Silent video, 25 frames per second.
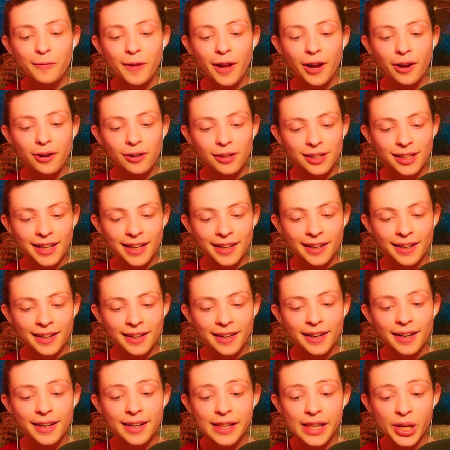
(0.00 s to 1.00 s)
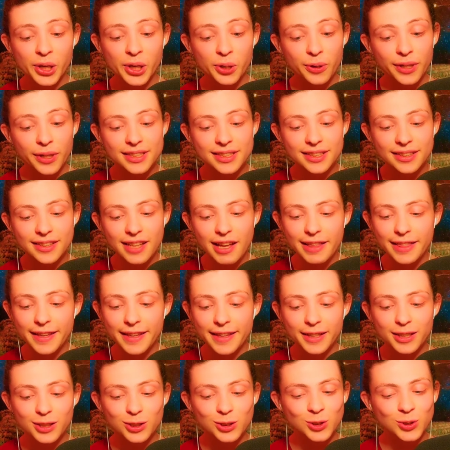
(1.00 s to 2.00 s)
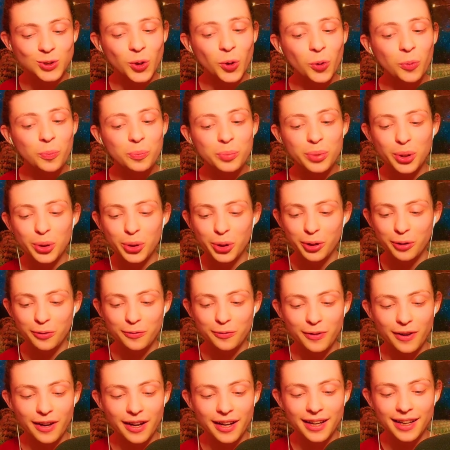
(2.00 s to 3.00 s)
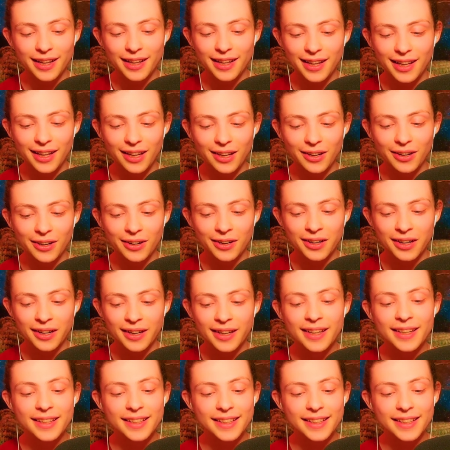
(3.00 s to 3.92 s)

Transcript: Verily, there is nothing so purifying here